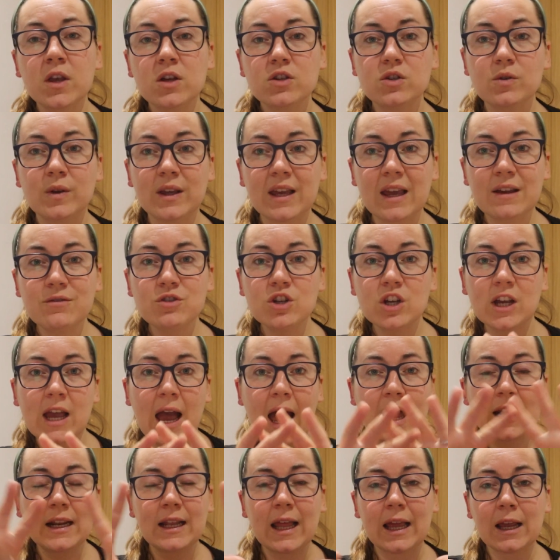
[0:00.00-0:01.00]
So it gives you
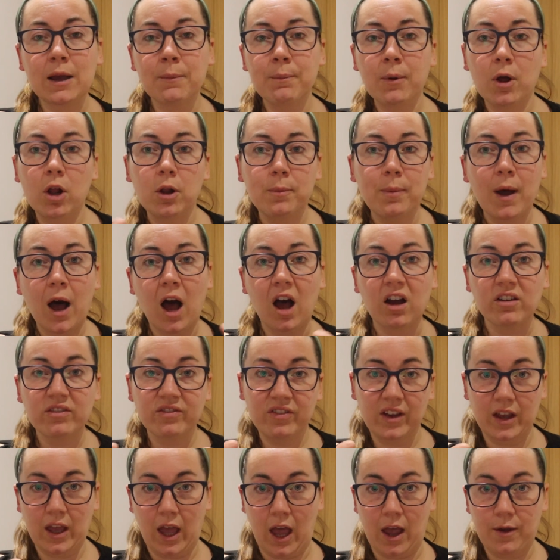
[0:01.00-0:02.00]
kind of like a ballpark
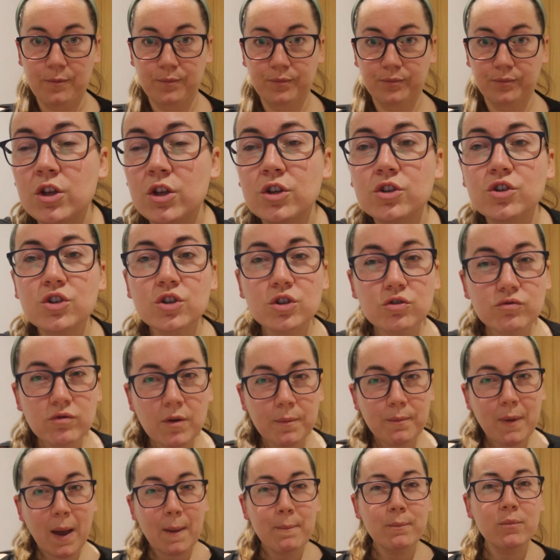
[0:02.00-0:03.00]
figure. Just
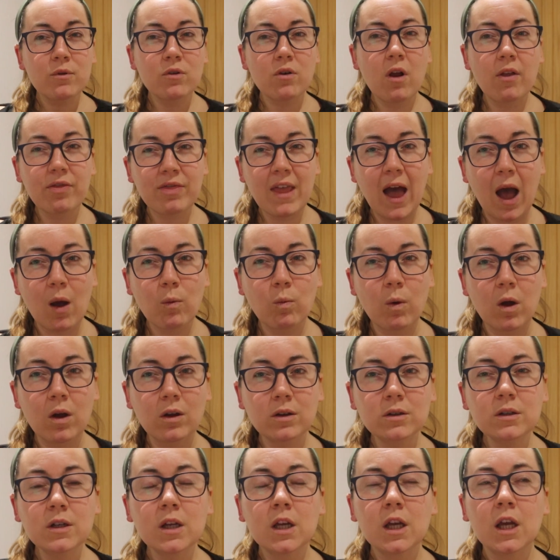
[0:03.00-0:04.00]
remember on that
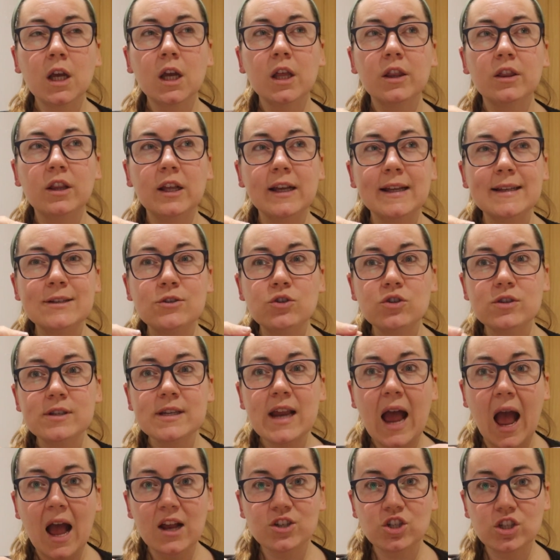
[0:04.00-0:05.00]
one that it
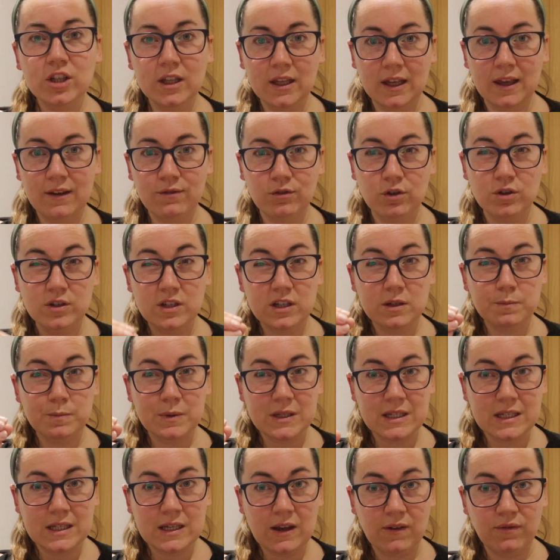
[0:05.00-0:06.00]
doesn't actually give you
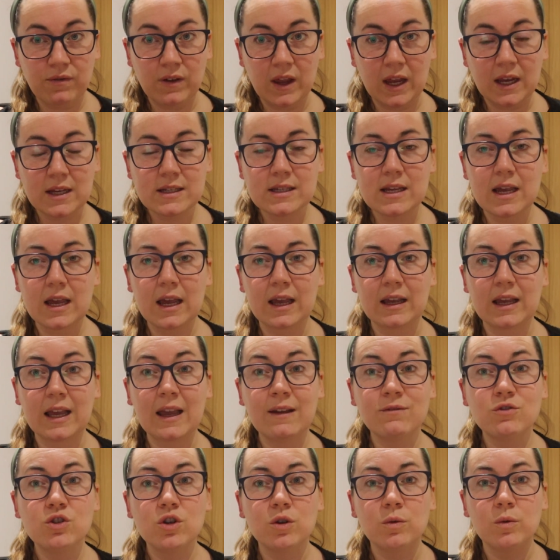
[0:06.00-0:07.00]
specifics. It
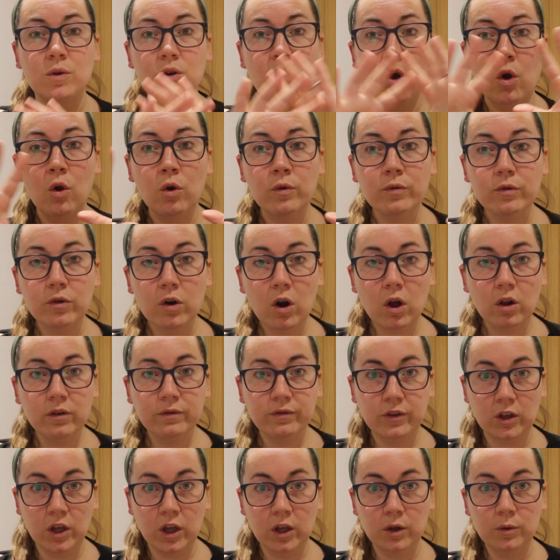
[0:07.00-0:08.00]
gives you an overall
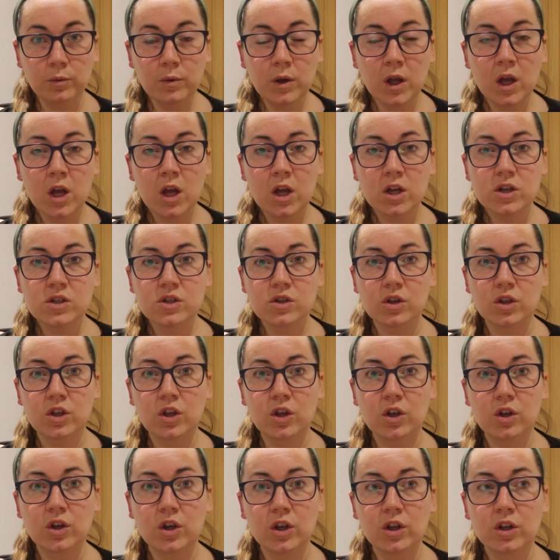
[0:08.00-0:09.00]
view so
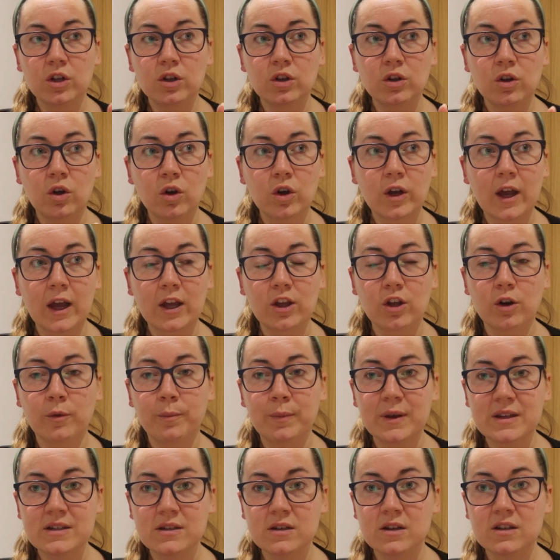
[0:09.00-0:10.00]
you can look at your
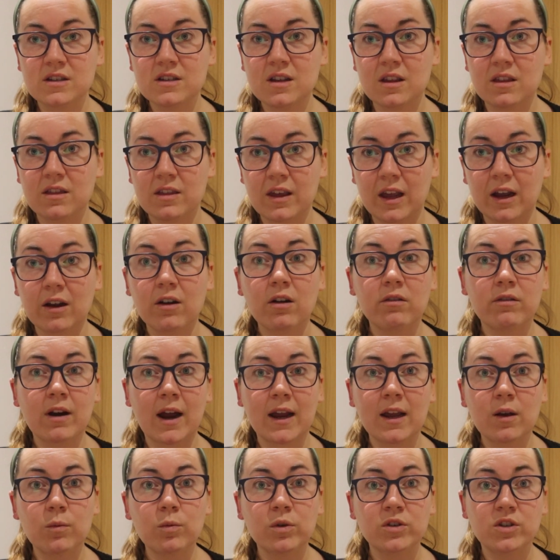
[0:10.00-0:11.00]
business and think,
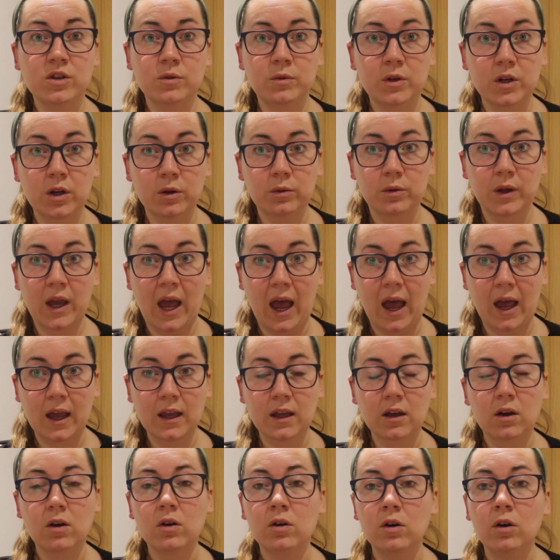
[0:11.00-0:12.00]
right, we're doing
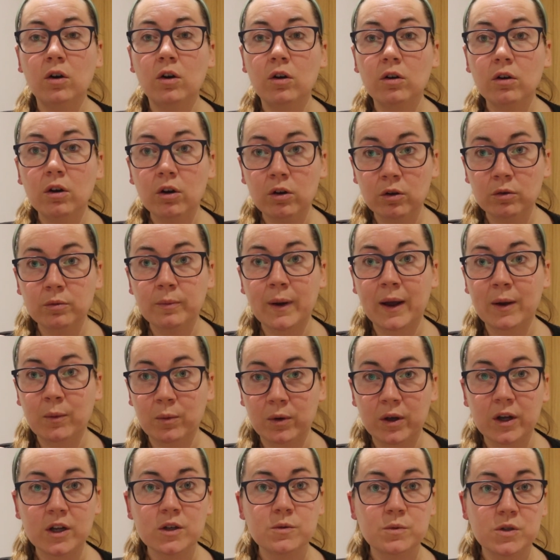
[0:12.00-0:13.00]
okay, or oh my
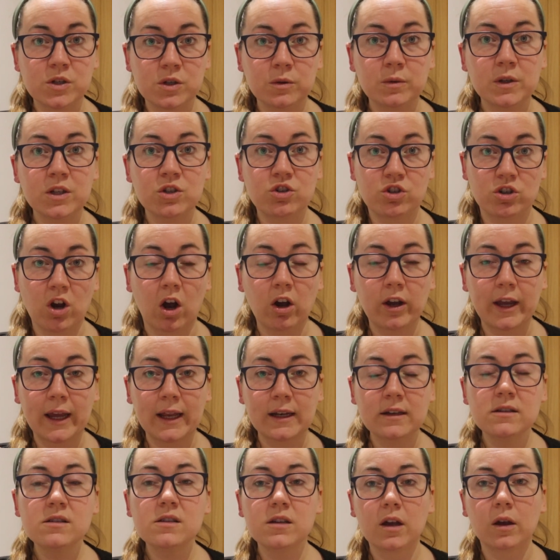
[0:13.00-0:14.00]
word, we're doing
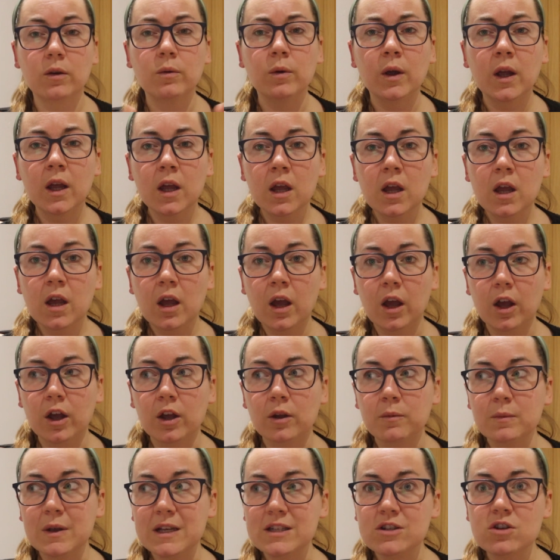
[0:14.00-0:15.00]
shocking. So
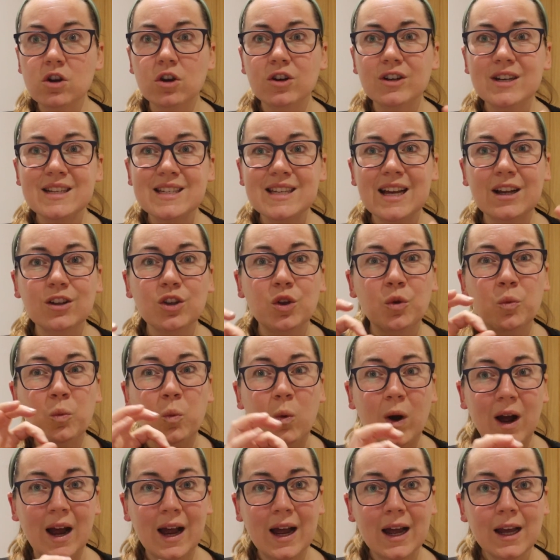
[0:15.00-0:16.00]
it's not going to tell you
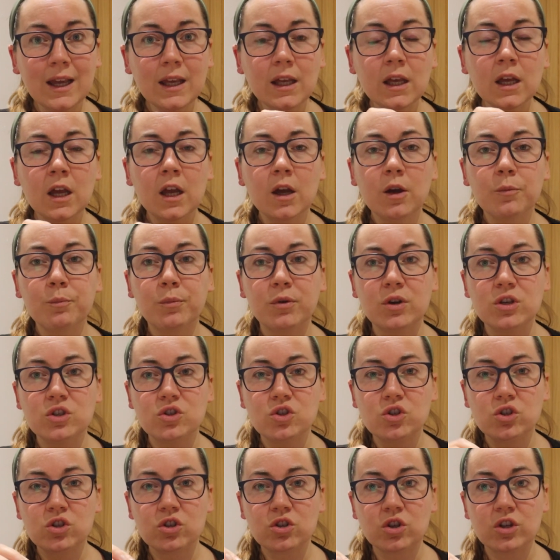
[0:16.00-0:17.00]
why, but
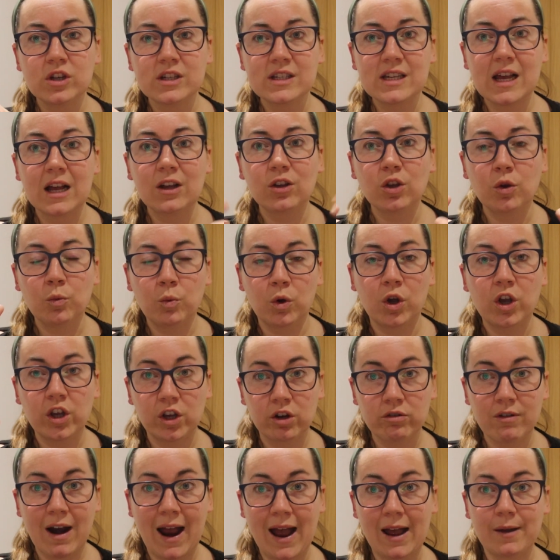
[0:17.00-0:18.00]
it's just going to tell you where
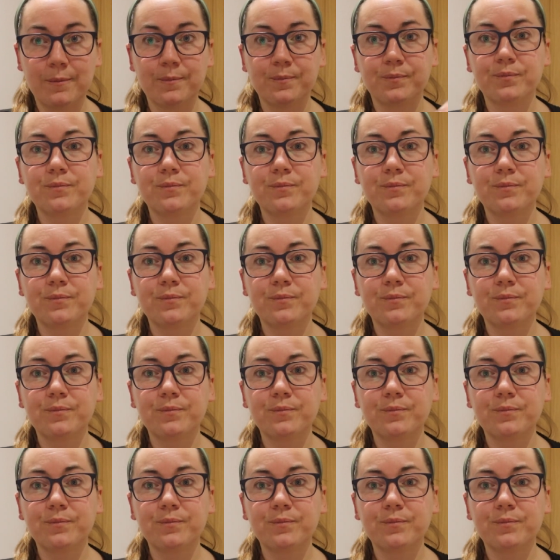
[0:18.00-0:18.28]
you're at.